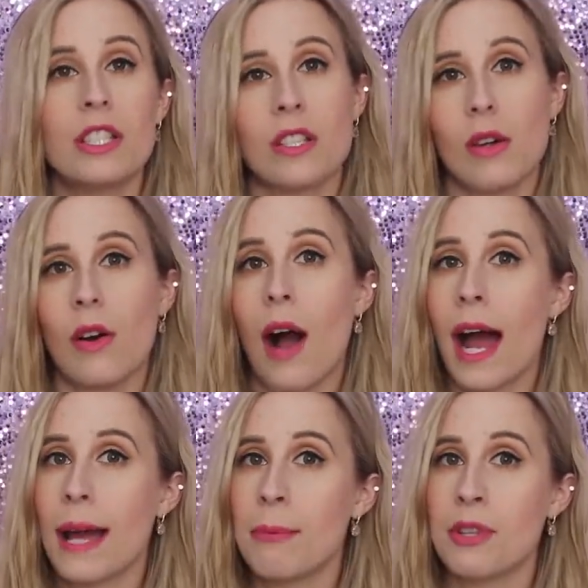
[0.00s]
So
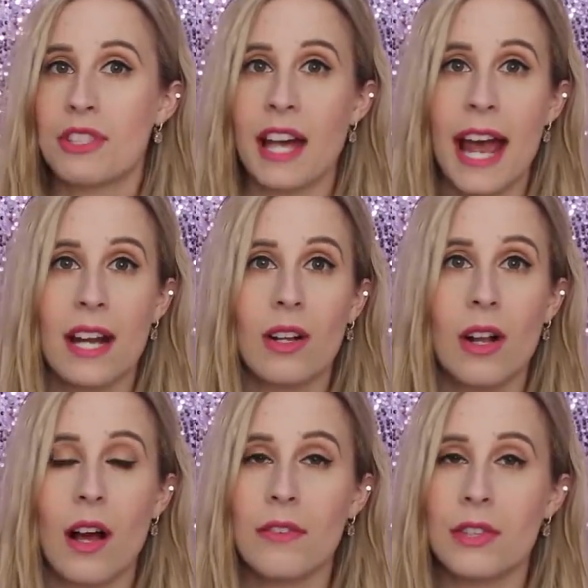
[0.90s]
I put the title
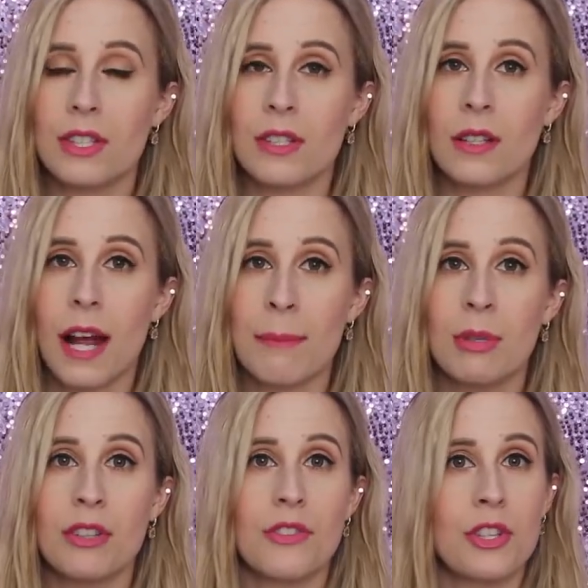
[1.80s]
of I
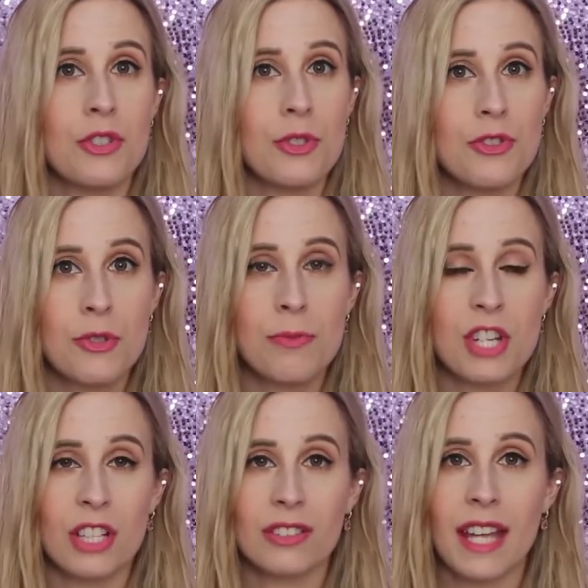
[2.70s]
put the YouTube
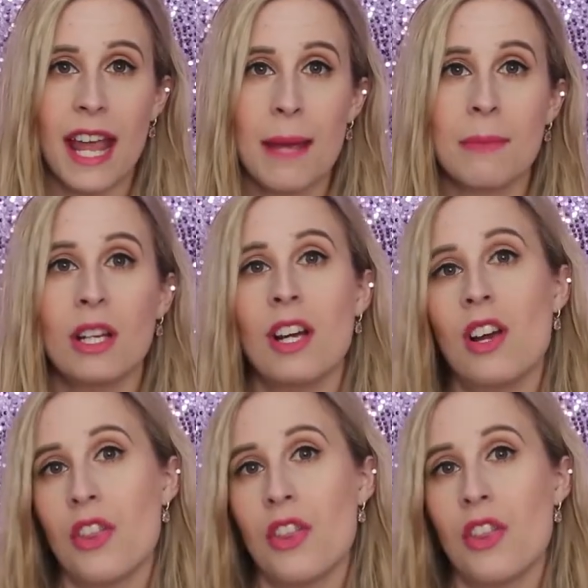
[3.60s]
channel name,